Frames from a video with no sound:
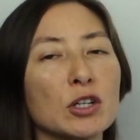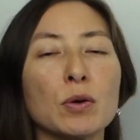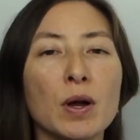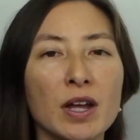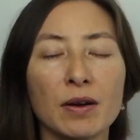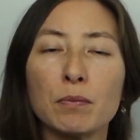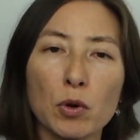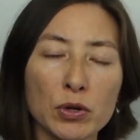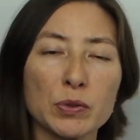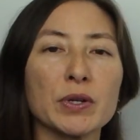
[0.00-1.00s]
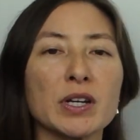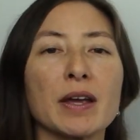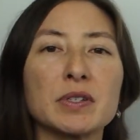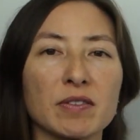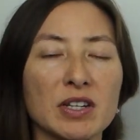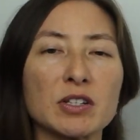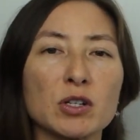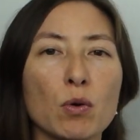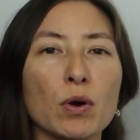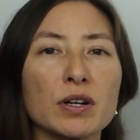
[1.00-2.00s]
do multiple types of these
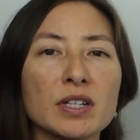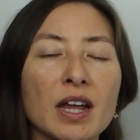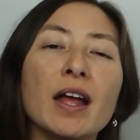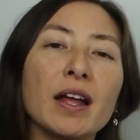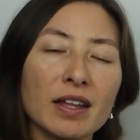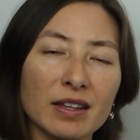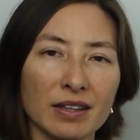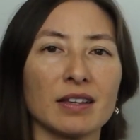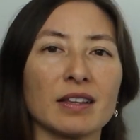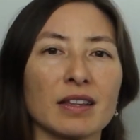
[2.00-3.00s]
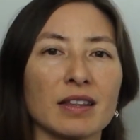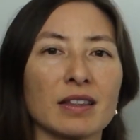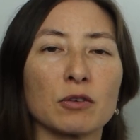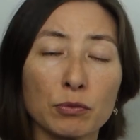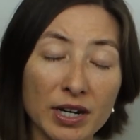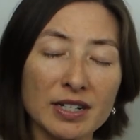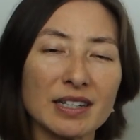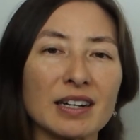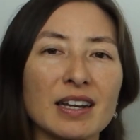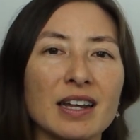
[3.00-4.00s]
scores. The
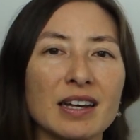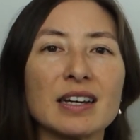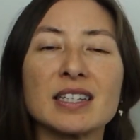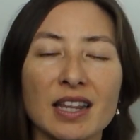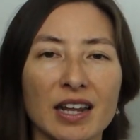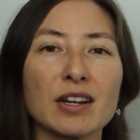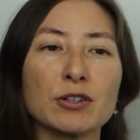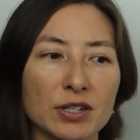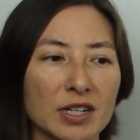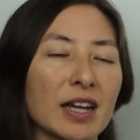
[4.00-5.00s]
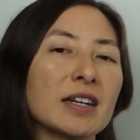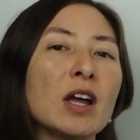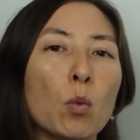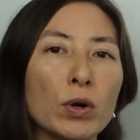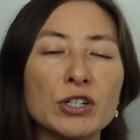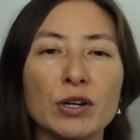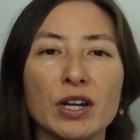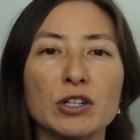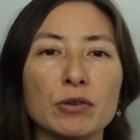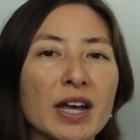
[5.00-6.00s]
reason is to then understand what you can do